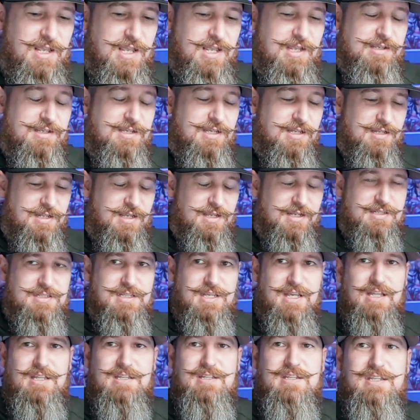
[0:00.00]
and
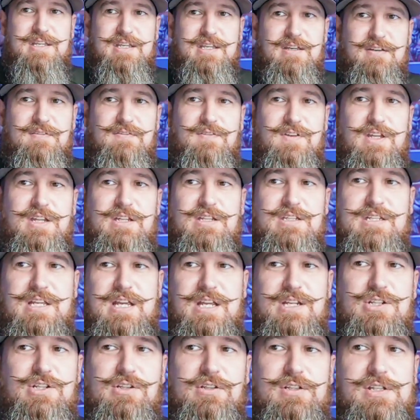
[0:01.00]
connect and give
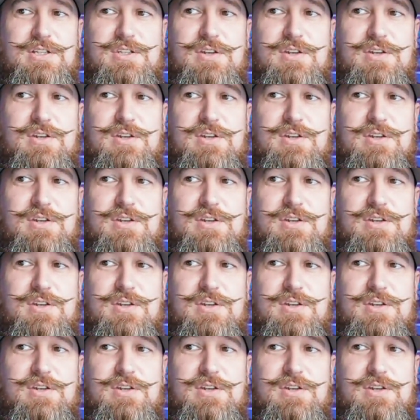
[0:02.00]
intentionally.